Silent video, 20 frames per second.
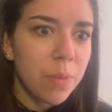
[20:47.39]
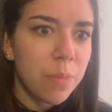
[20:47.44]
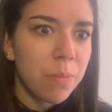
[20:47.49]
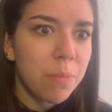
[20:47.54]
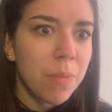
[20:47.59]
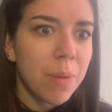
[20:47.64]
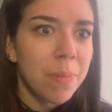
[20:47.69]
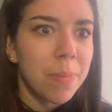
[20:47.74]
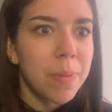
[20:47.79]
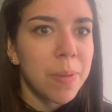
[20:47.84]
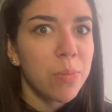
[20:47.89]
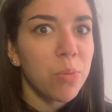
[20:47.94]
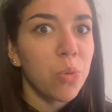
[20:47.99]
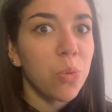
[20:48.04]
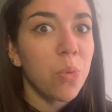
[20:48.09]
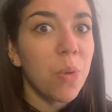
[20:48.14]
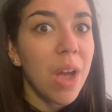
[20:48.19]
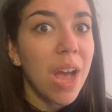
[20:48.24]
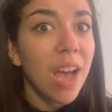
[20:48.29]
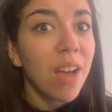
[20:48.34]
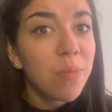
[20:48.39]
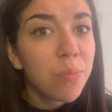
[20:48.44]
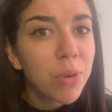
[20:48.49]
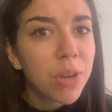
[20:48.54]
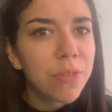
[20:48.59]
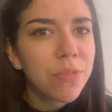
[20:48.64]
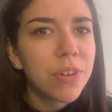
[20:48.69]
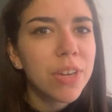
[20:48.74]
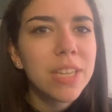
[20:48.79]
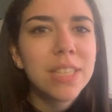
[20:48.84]
maybe people who have
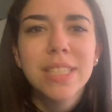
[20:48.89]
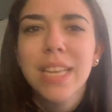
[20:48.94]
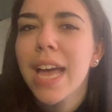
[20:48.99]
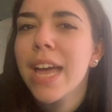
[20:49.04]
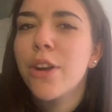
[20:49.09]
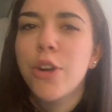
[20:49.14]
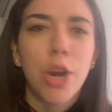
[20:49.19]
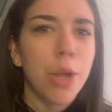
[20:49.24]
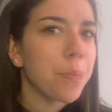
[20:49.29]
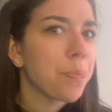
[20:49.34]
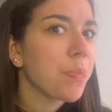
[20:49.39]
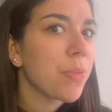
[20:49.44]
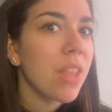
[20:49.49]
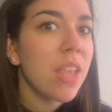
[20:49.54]
boyfriends. I don't know.